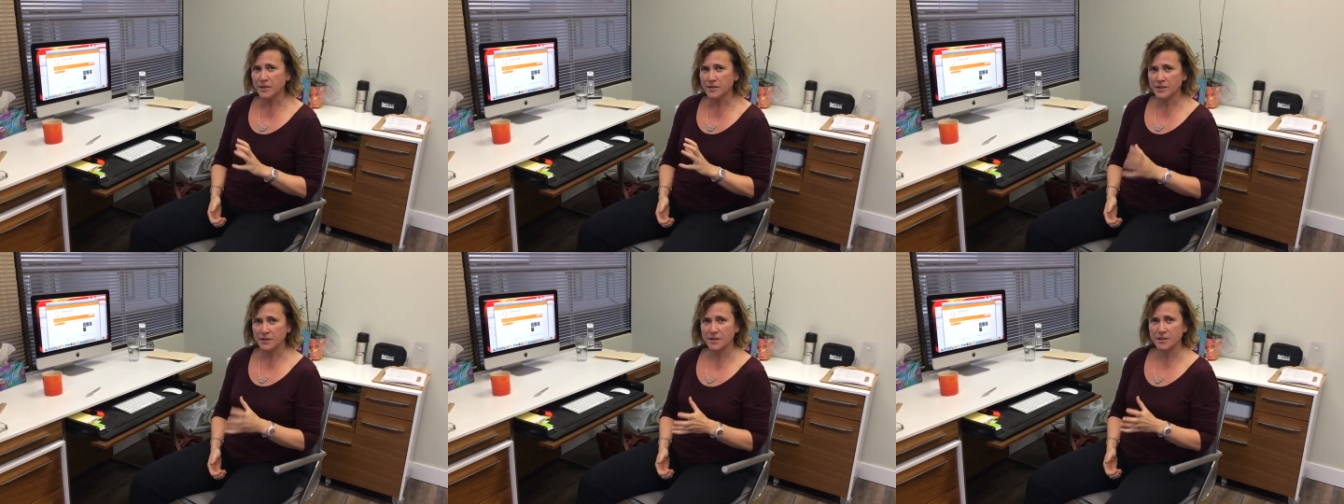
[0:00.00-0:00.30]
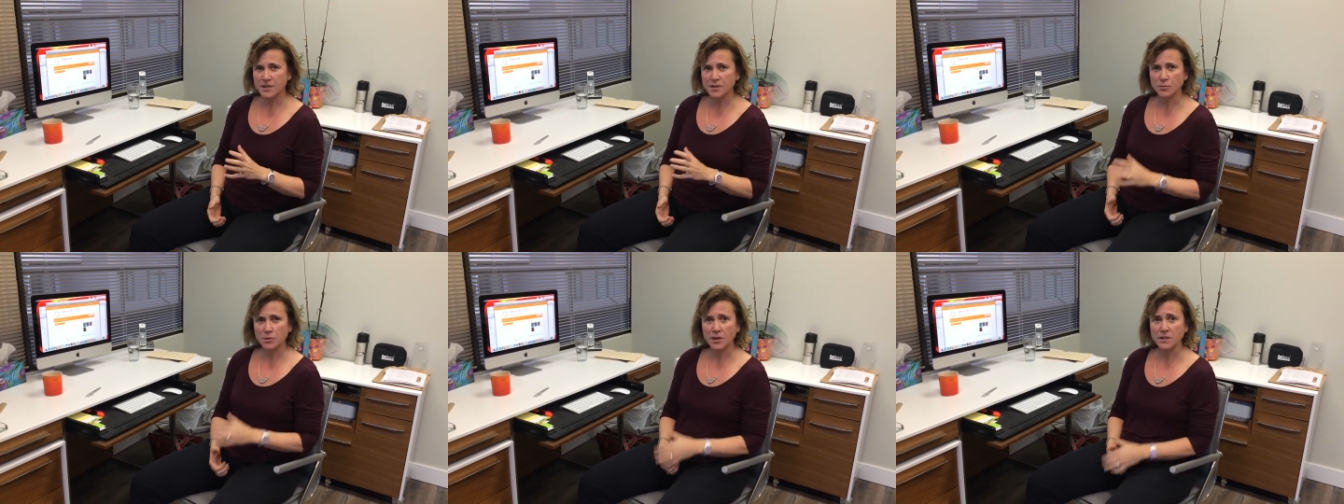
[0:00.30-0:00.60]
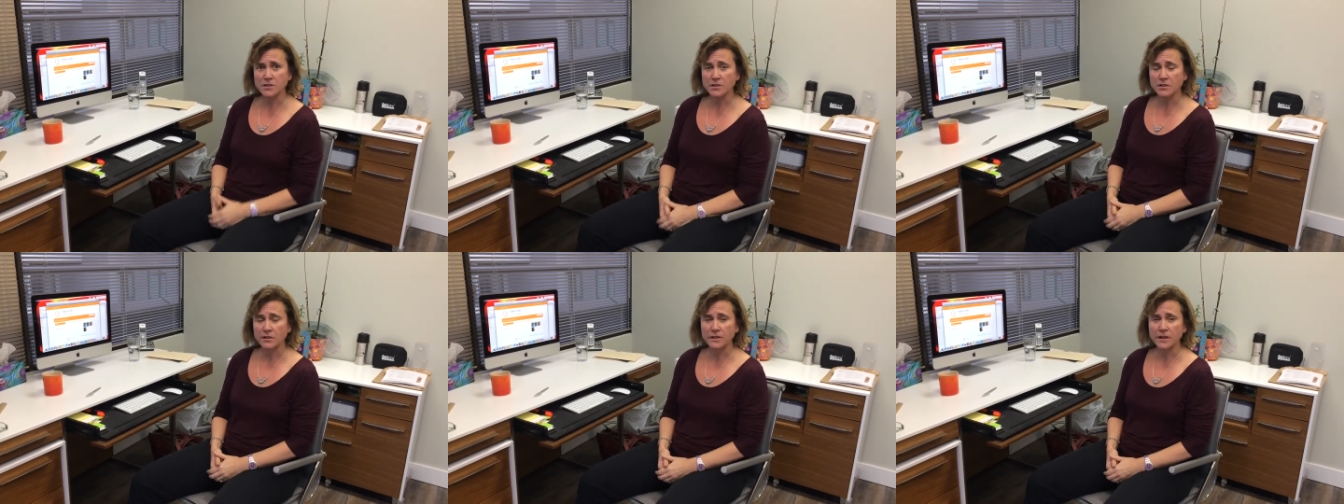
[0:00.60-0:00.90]
to sixty
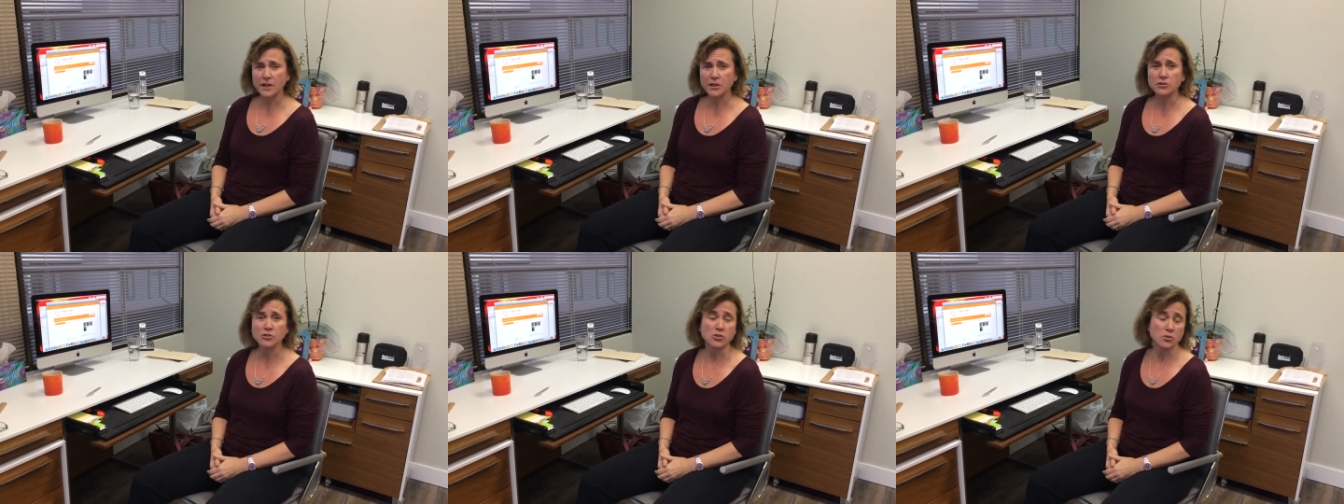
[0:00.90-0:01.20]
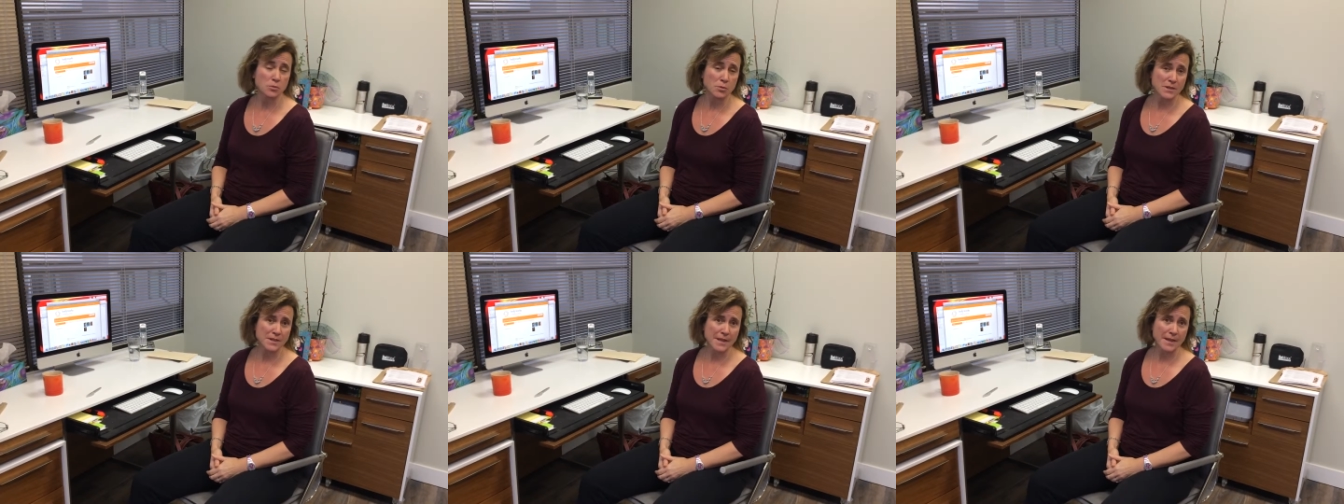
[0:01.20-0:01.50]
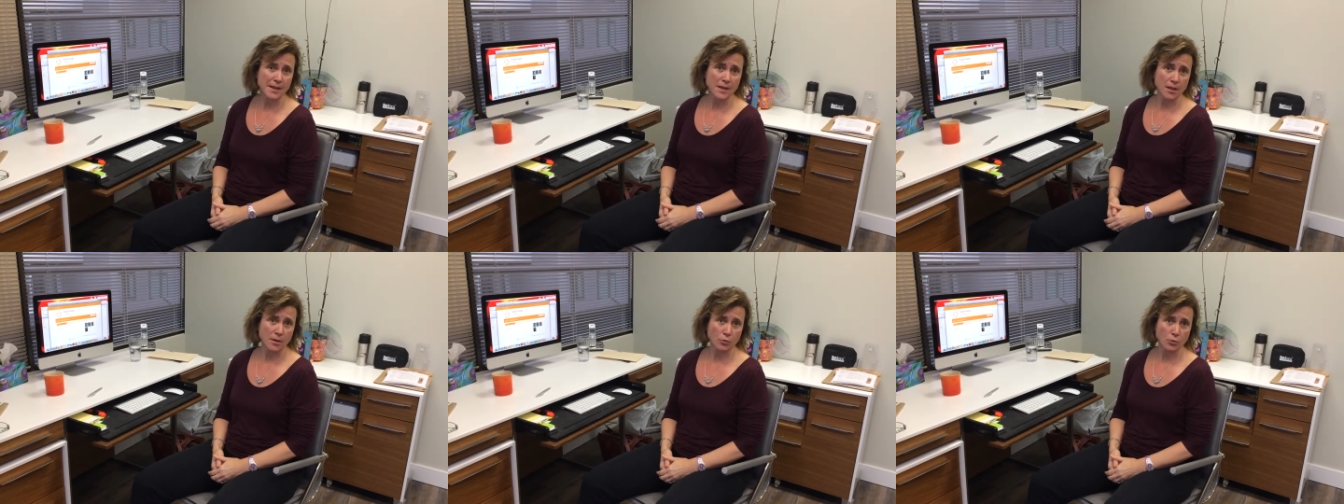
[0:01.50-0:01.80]
minutes in the day you should be
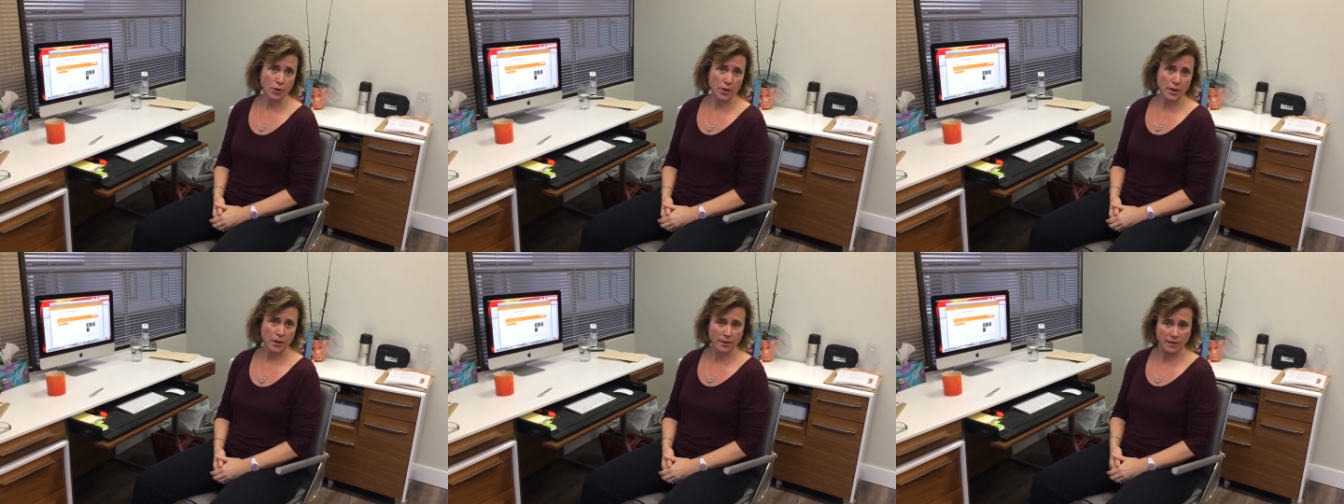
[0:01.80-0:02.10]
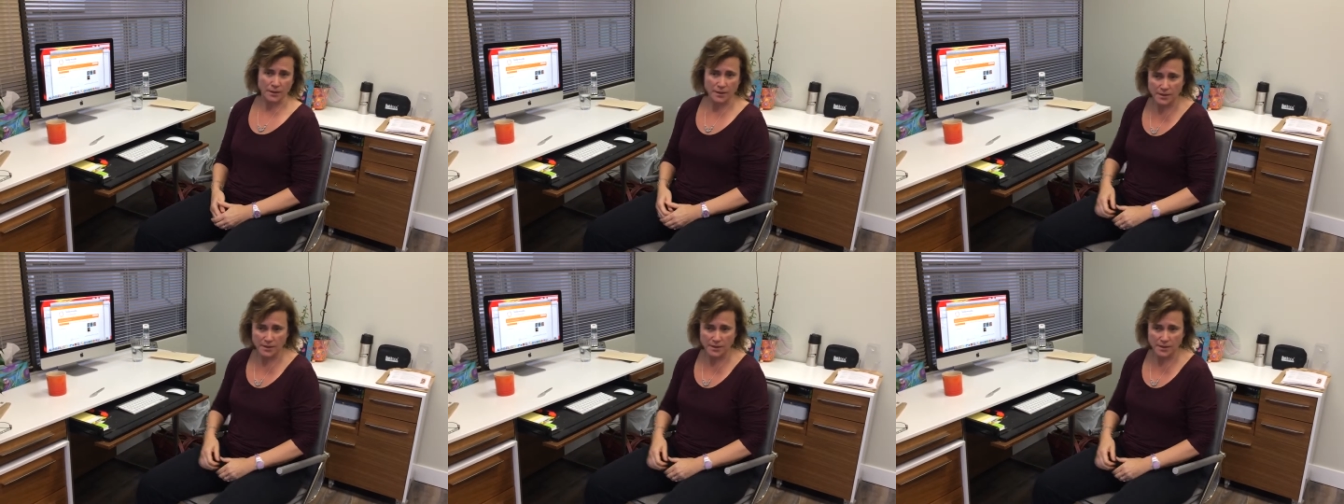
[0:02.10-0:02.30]
taking a break.